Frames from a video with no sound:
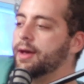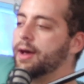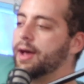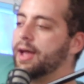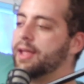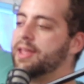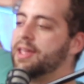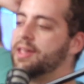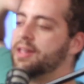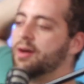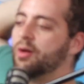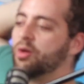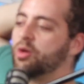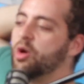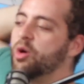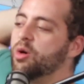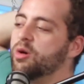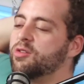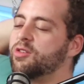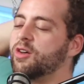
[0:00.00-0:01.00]
I think
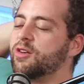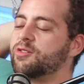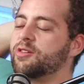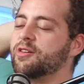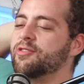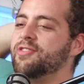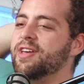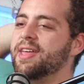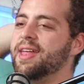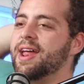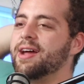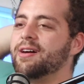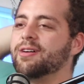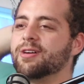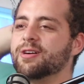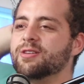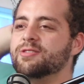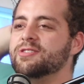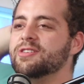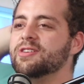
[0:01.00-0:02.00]
Conan's also a fan at
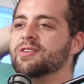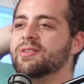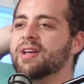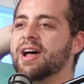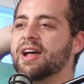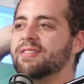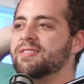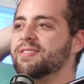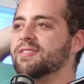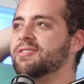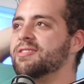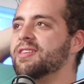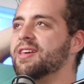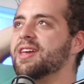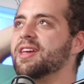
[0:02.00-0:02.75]
heart too. That's the thing.